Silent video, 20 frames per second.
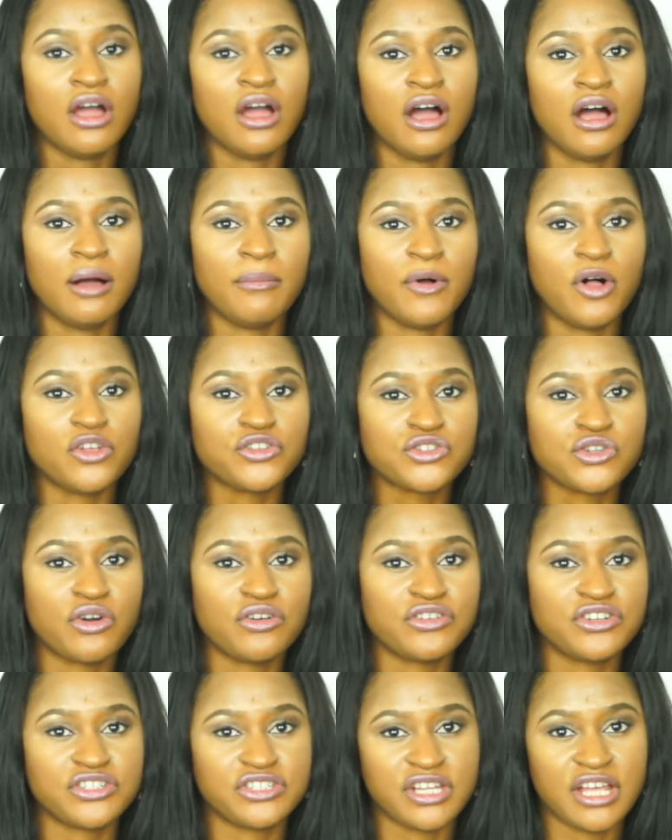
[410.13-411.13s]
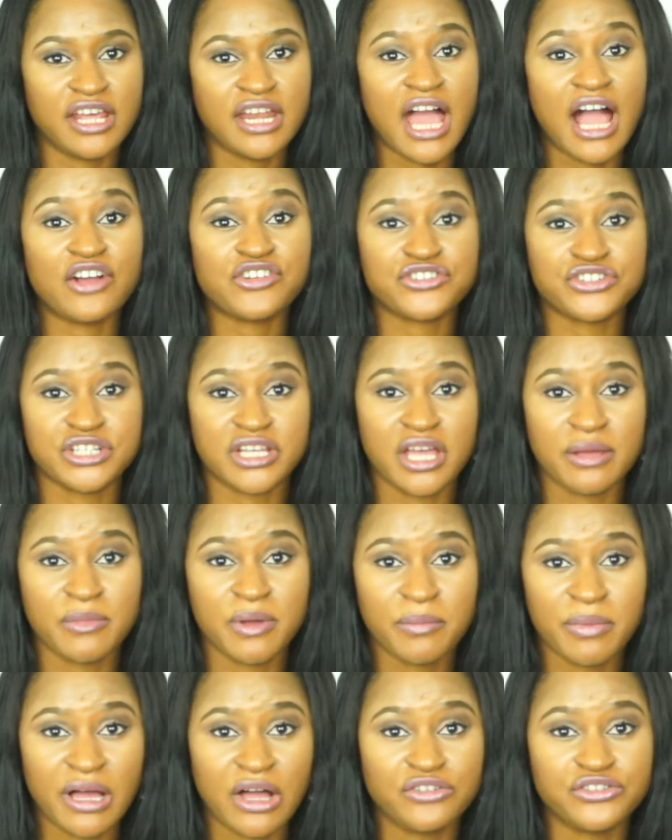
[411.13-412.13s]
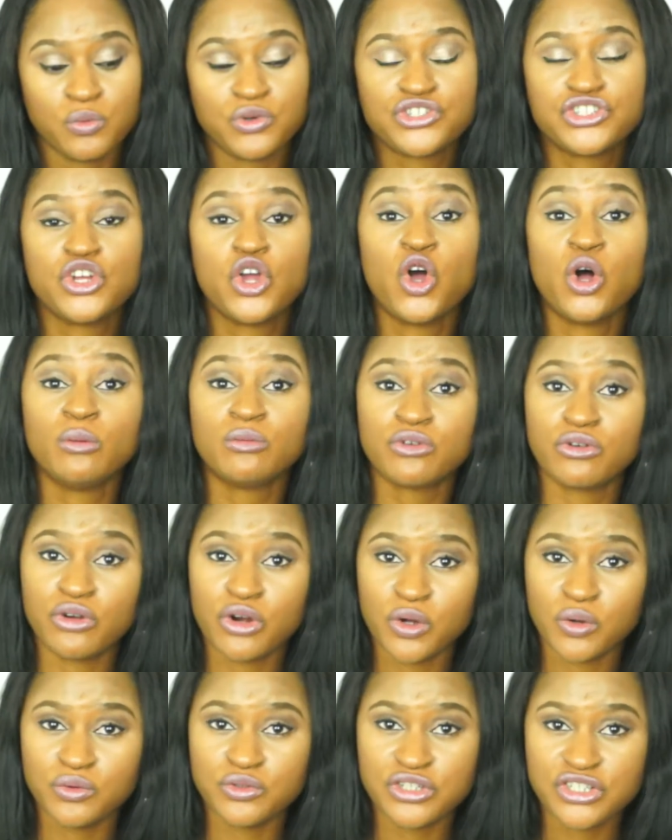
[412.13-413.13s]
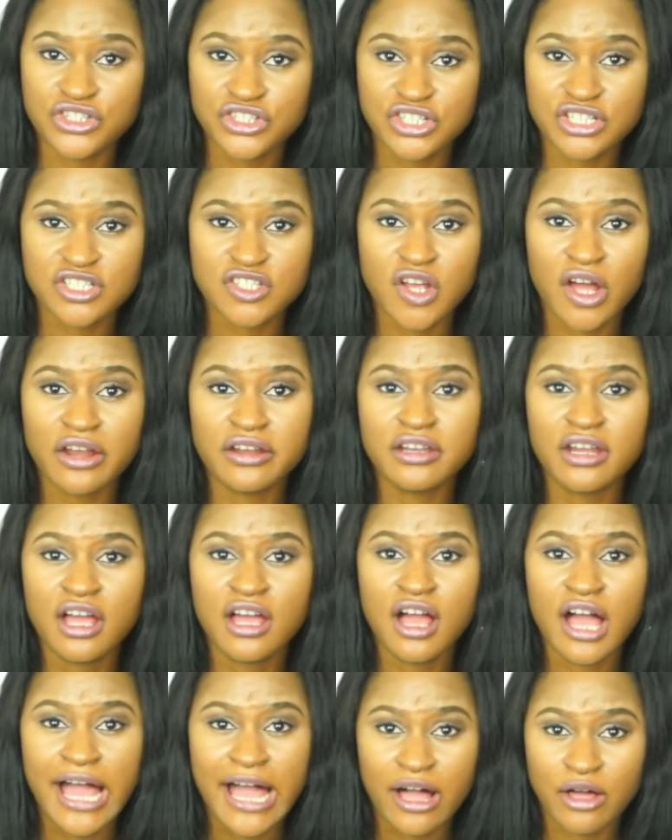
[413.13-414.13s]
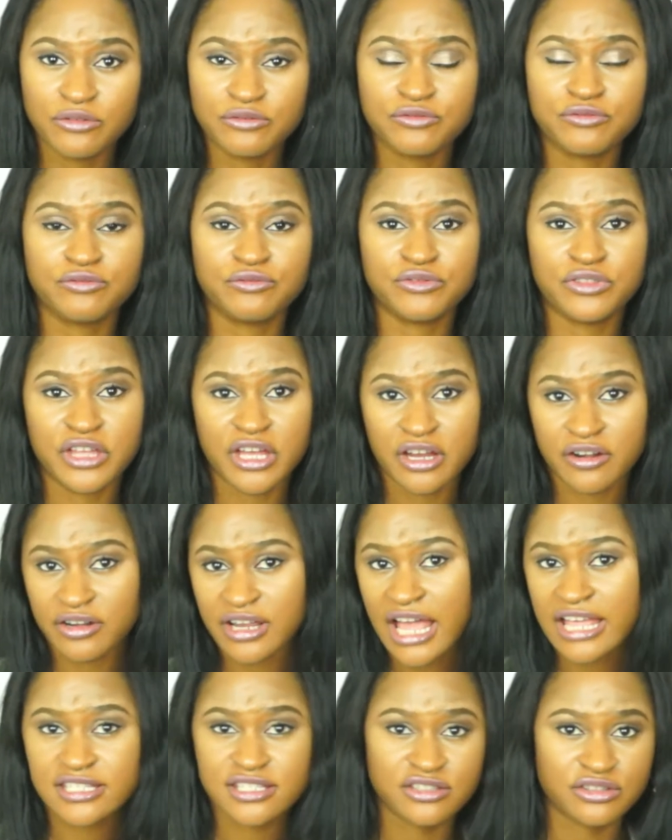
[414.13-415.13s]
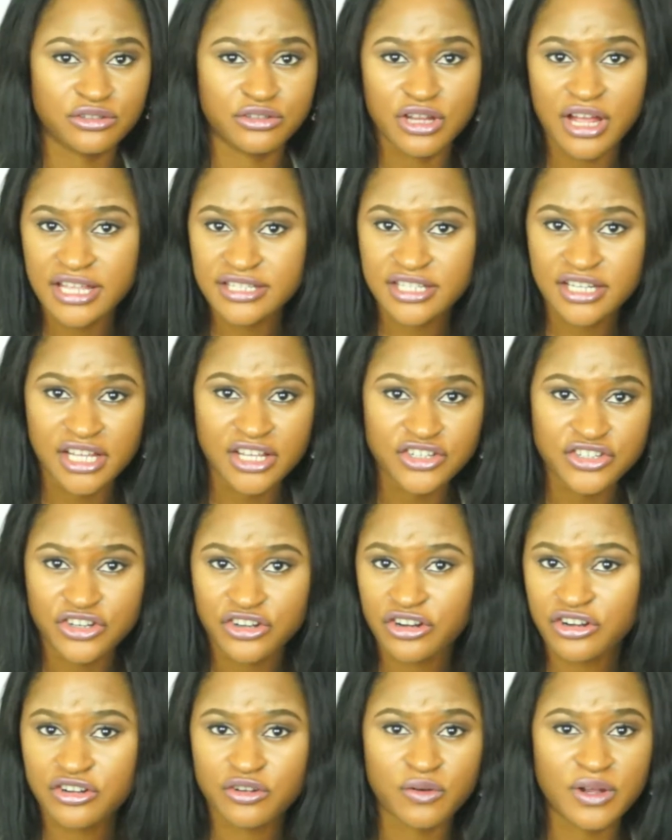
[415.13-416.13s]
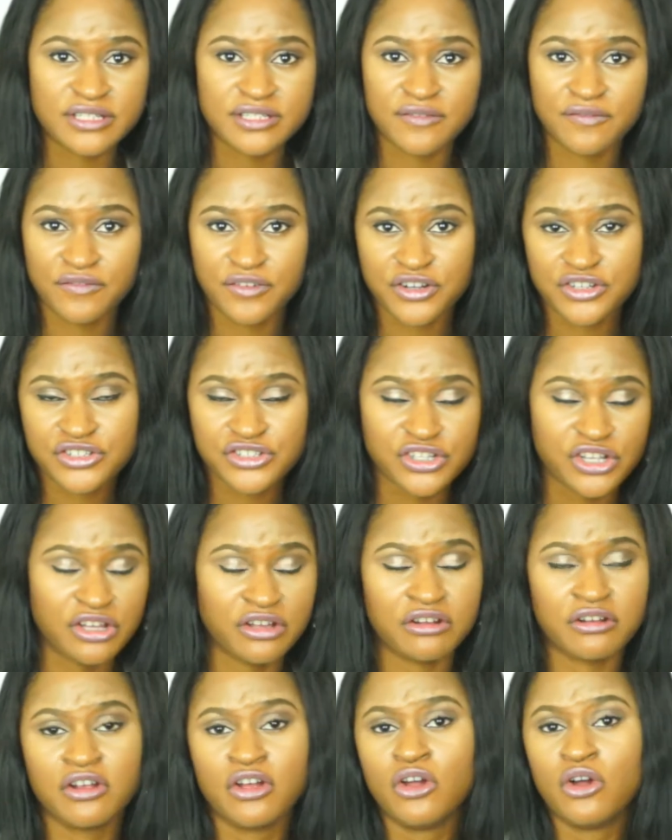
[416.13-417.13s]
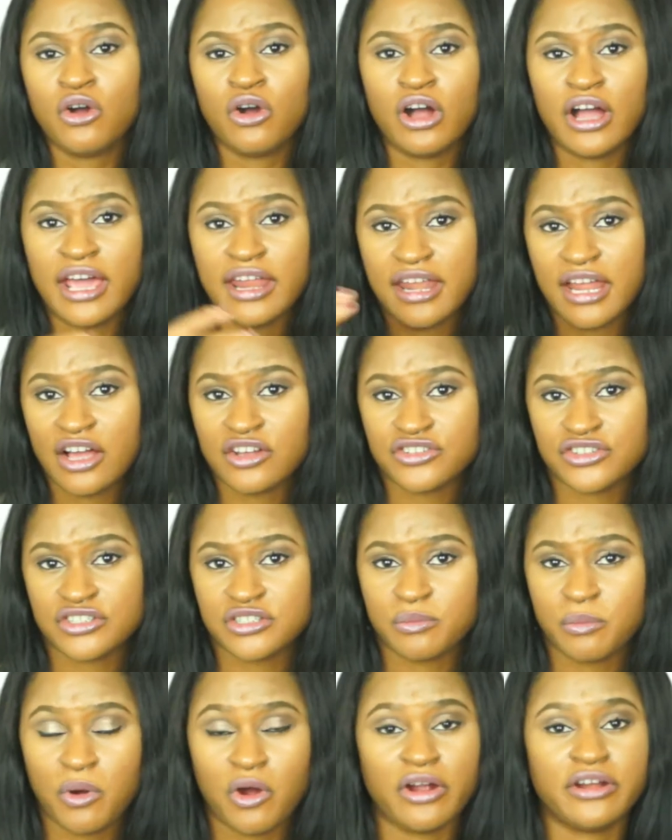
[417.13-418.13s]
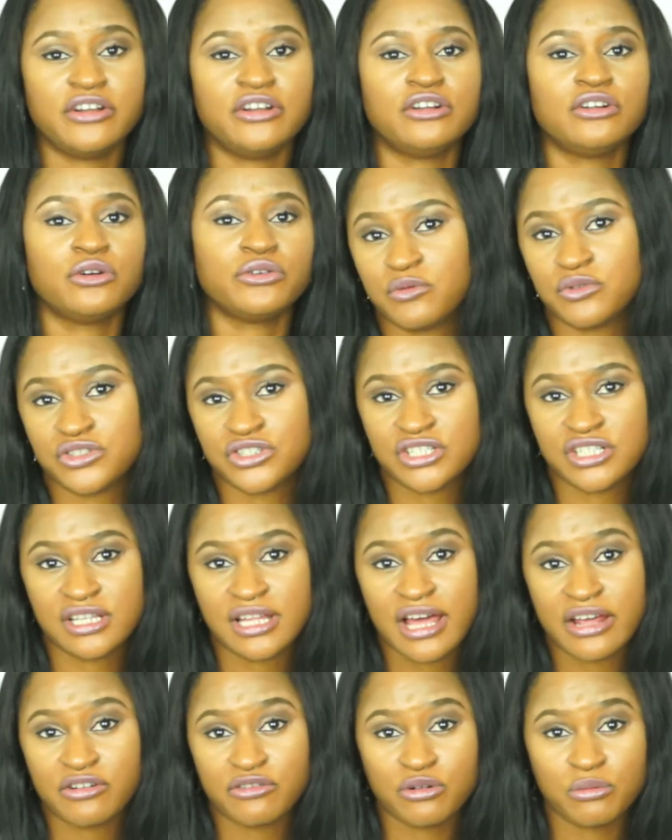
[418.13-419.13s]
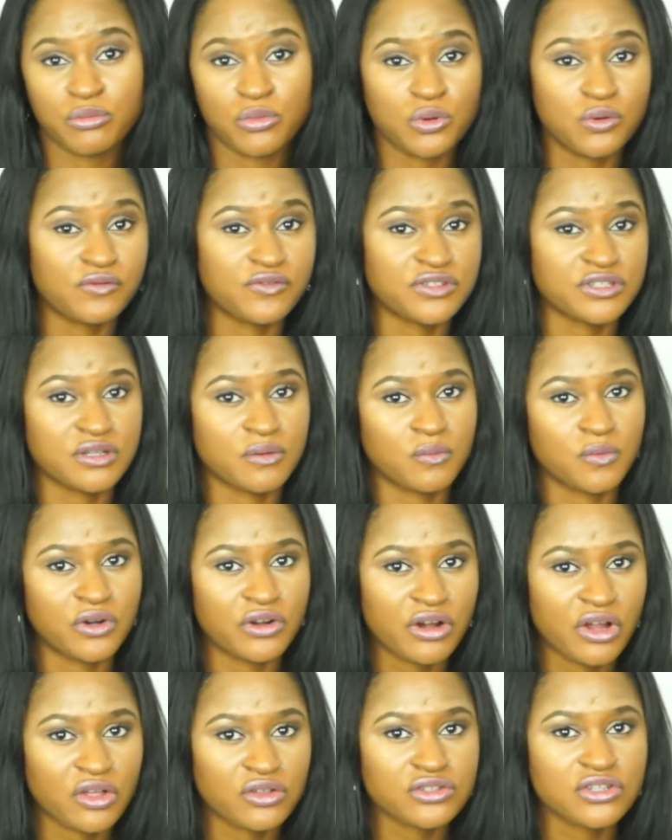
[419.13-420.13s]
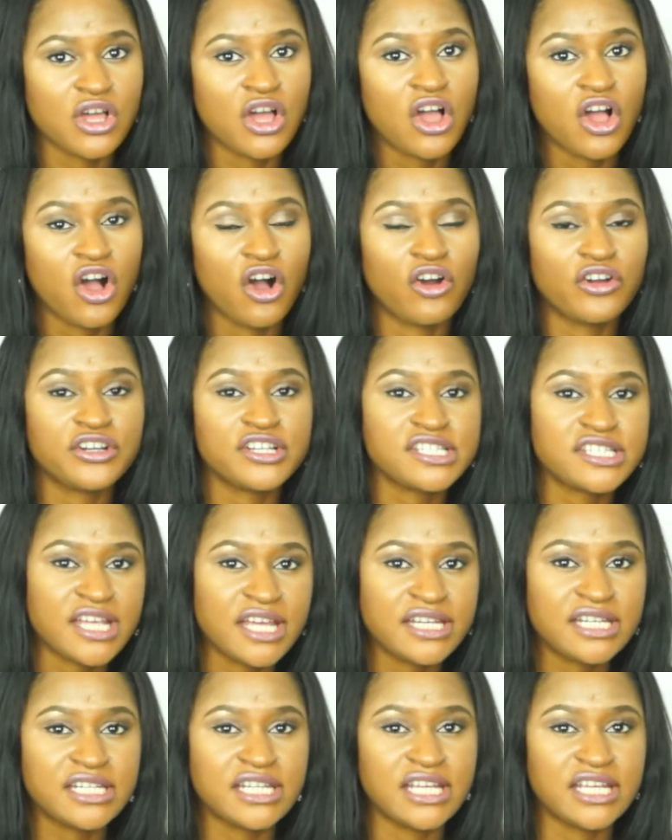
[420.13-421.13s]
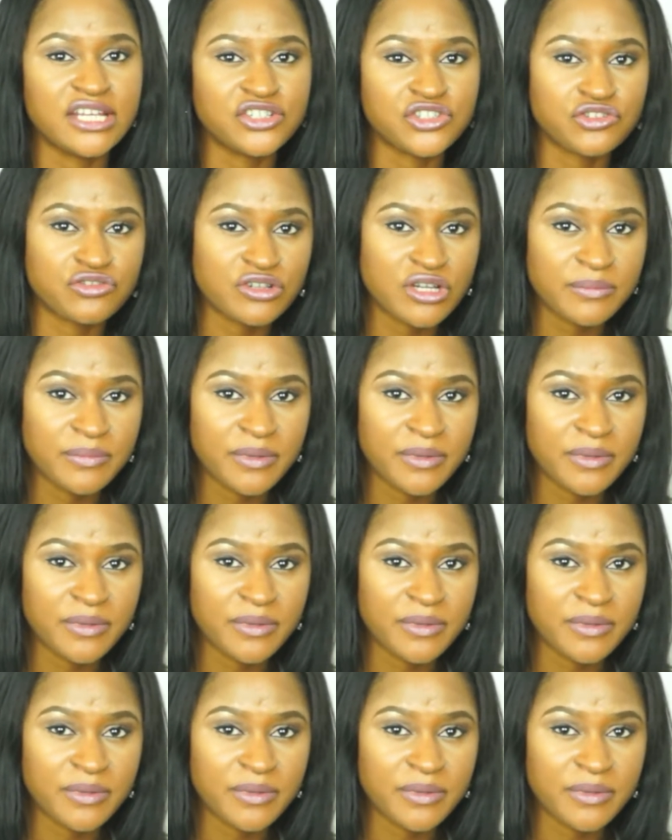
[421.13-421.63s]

Also understand how she came about. Was she homegrown? Did she start out there as an intern or as a first year, and now she's a partner, or does she lateral move somewhere else? Understanding the history